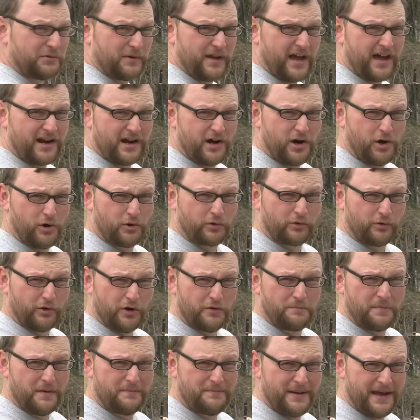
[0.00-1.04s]
we got a whole
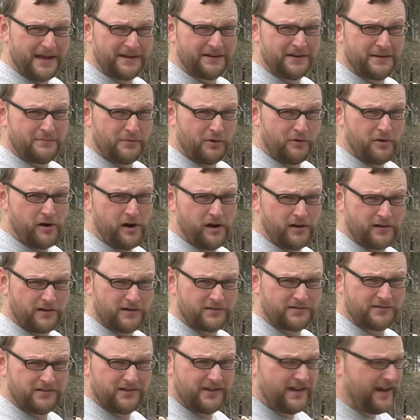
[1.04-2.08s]
group of Bandit
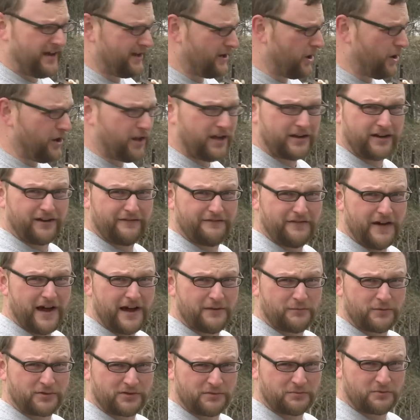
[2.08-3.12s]
Marauders and all I could
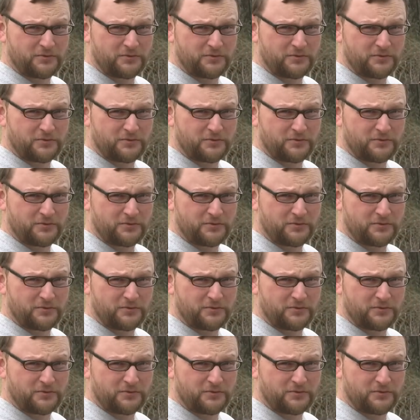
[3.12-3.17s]
find was some